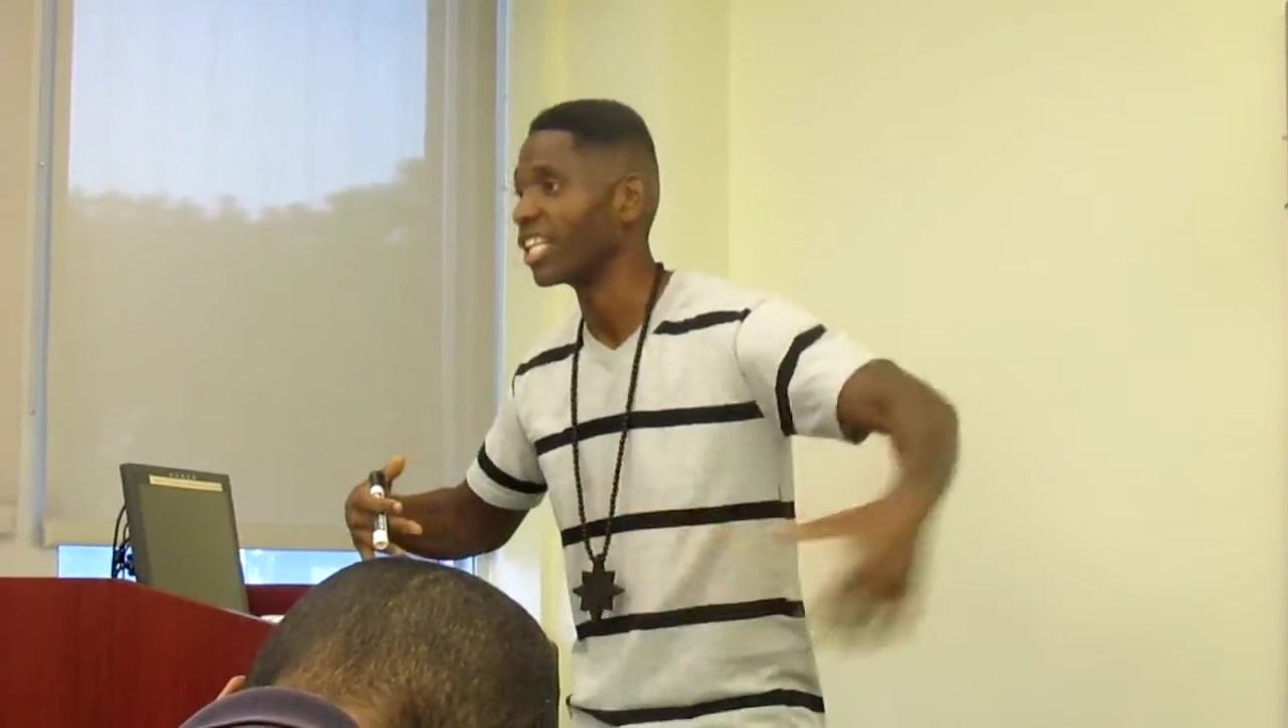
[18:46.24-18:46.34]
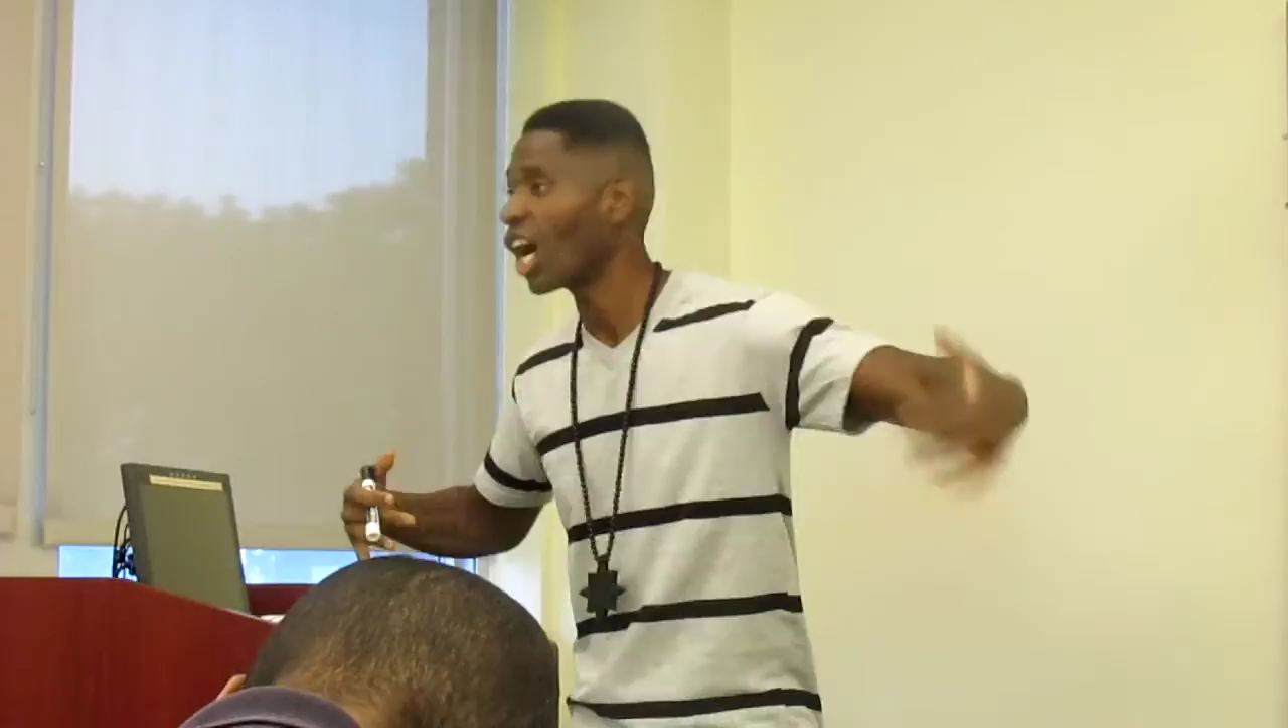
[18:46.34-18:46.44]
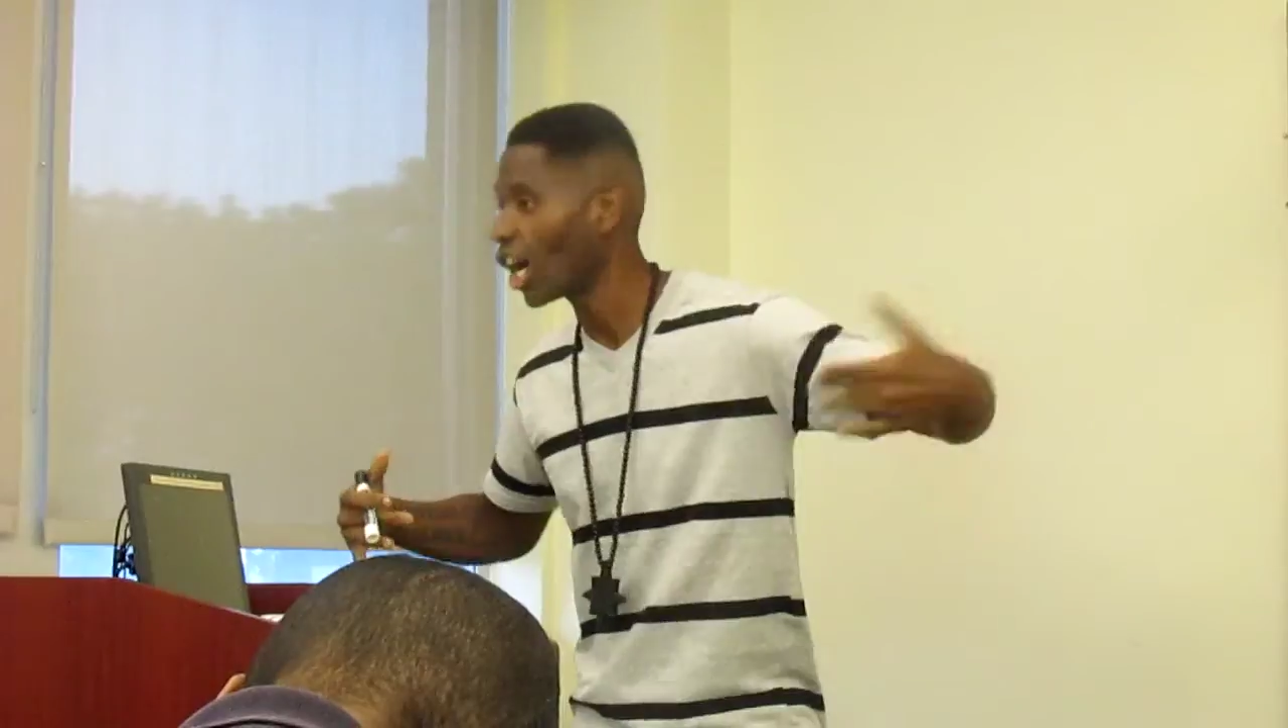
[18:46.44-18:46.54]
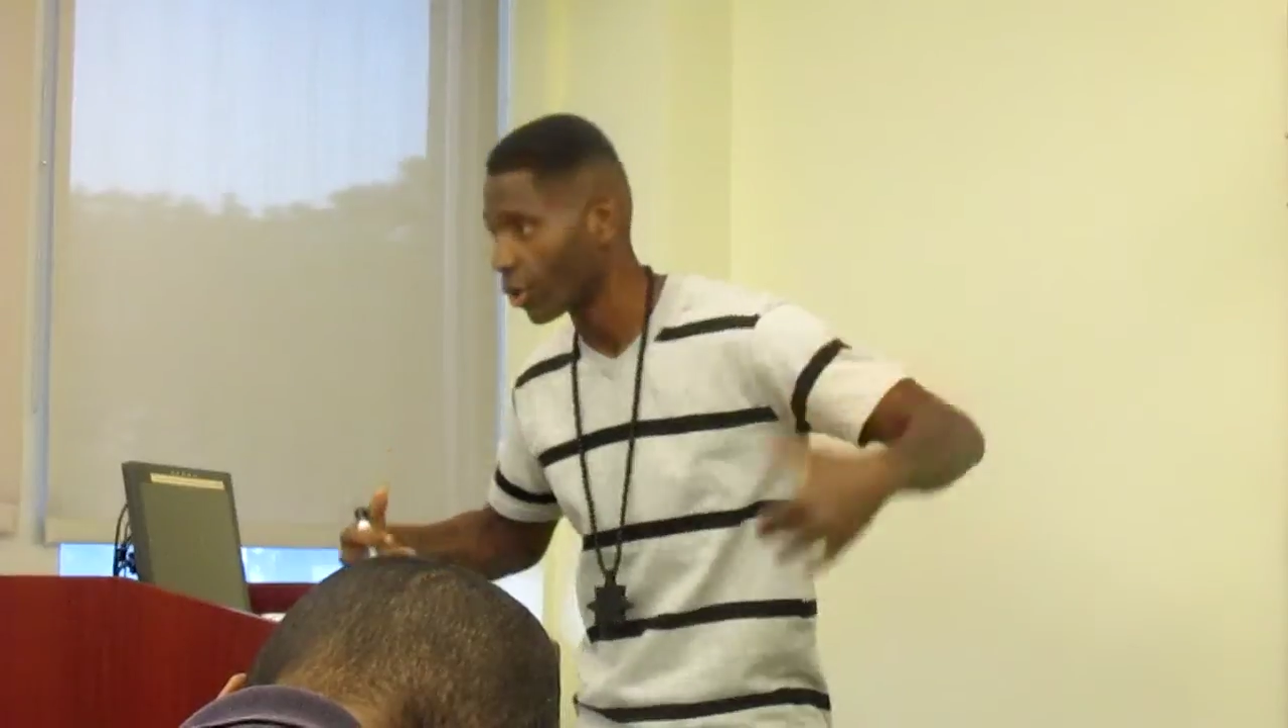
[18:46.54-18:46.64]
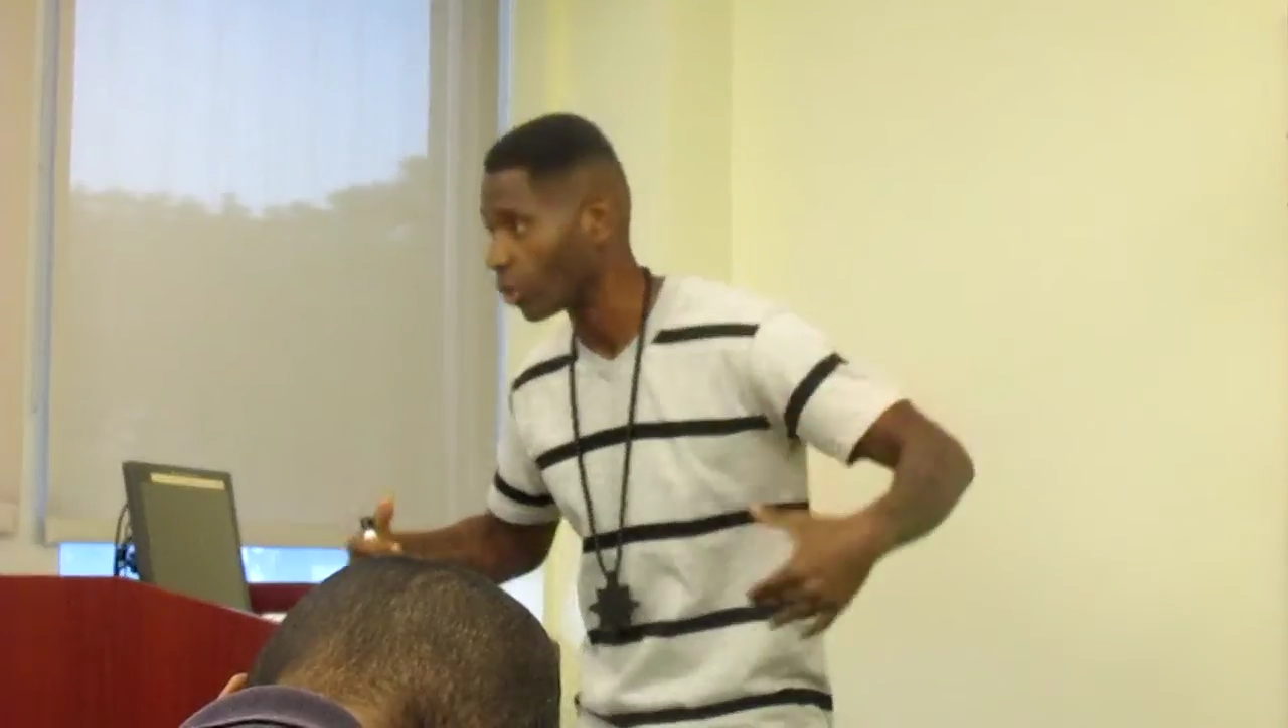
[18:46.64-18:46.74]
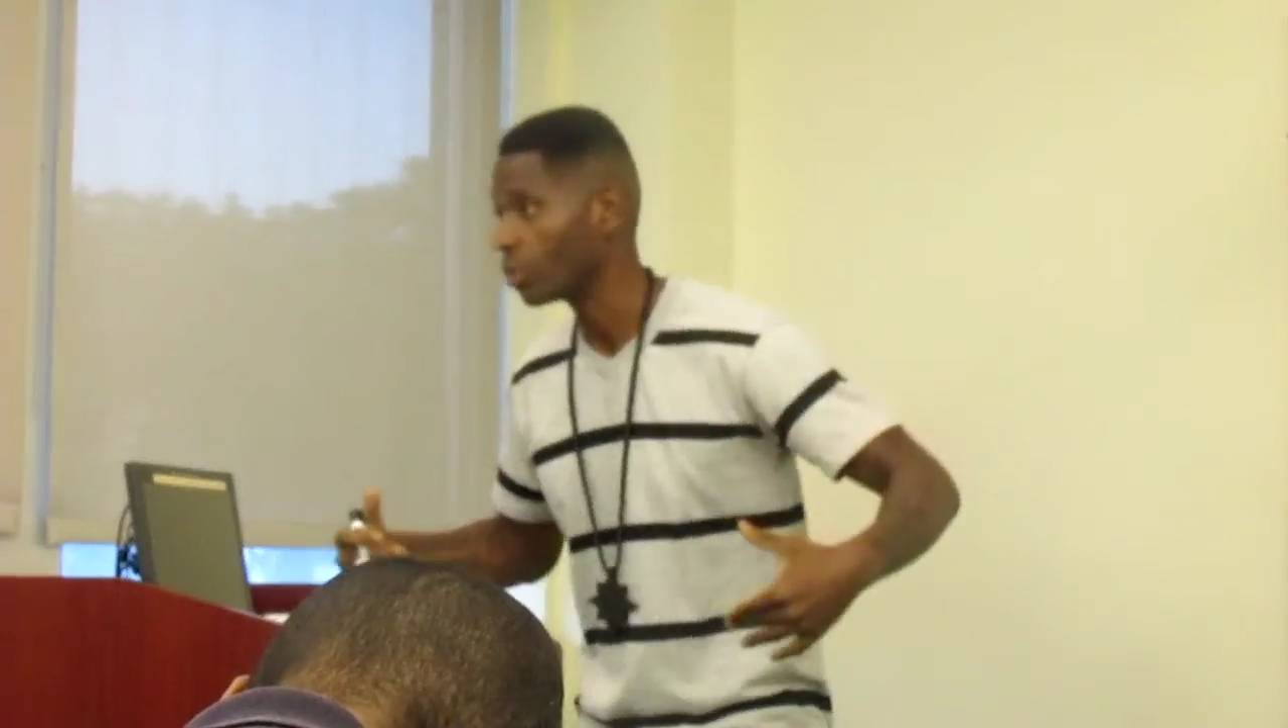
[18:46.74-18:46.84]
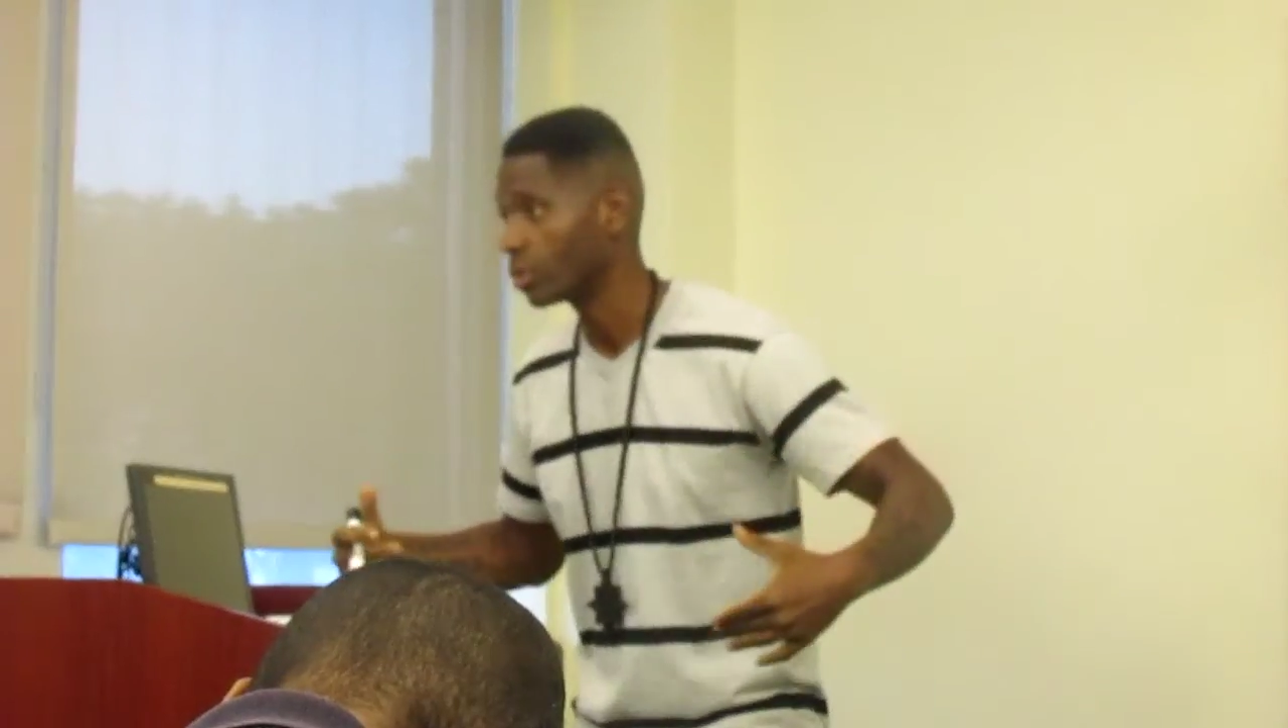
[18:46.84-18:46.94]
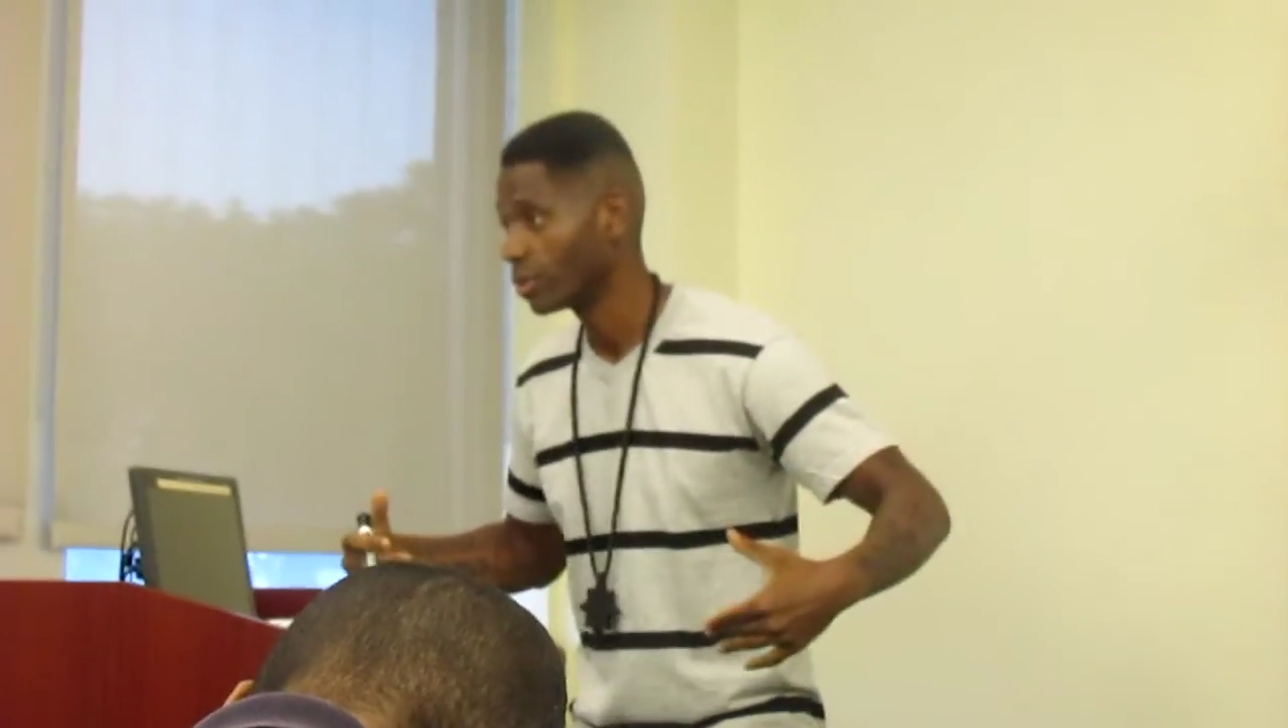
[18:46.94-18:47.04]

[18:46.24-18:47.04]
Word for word: in the huddle,